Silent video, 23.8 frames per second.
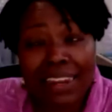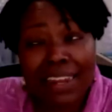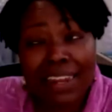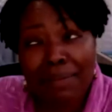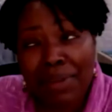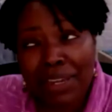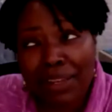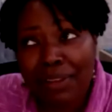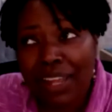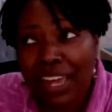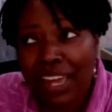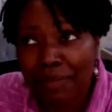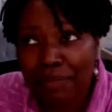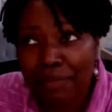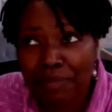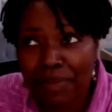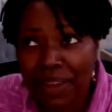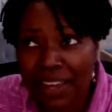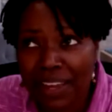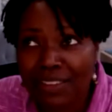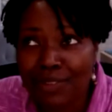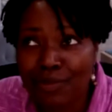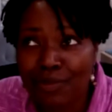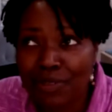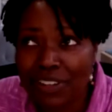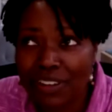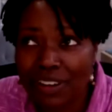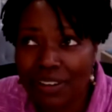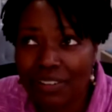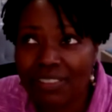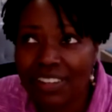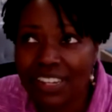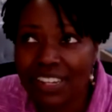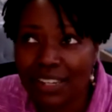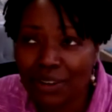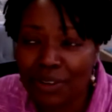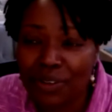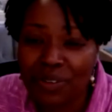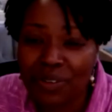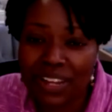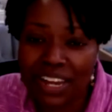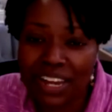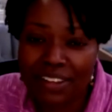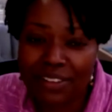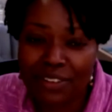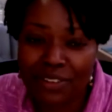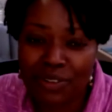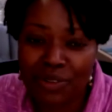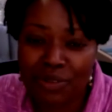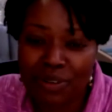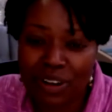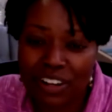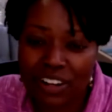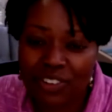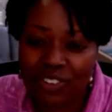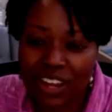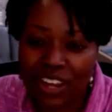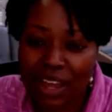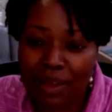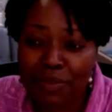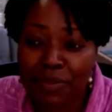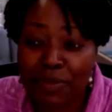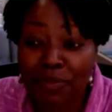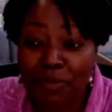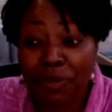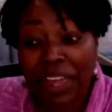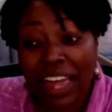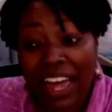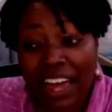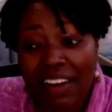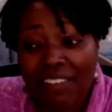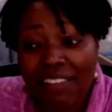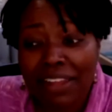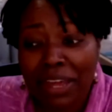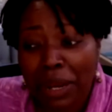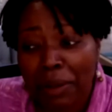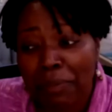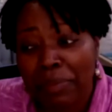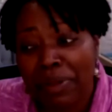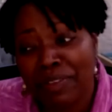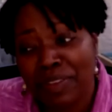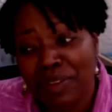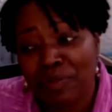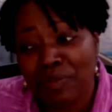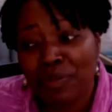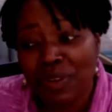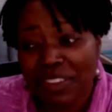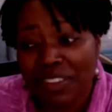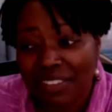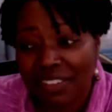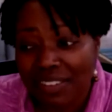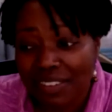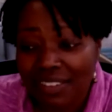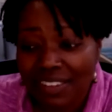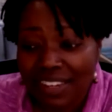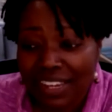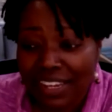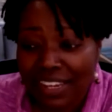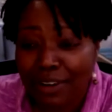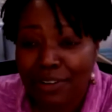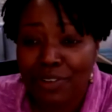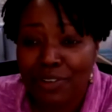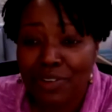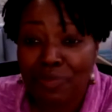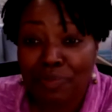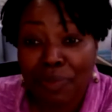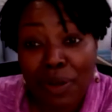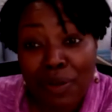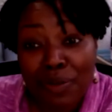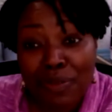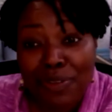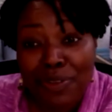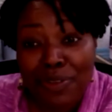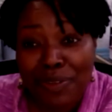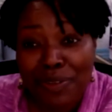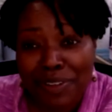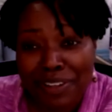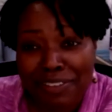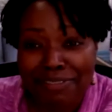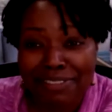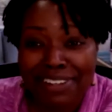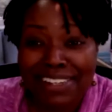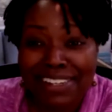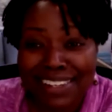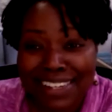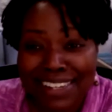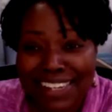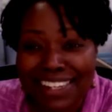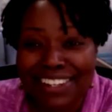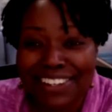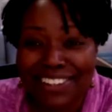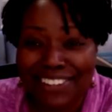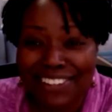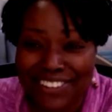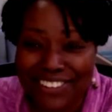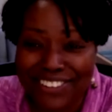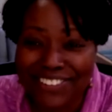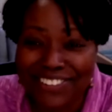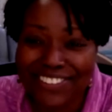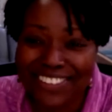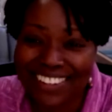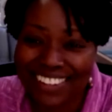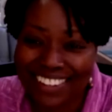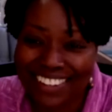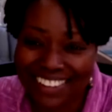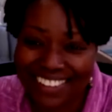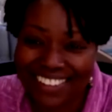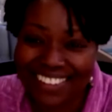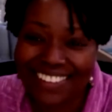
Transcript: and I mean, at base, we don't need a whole lot to do our job, so we have a lot of bells and whistles at our disposal if we need to. Yeah.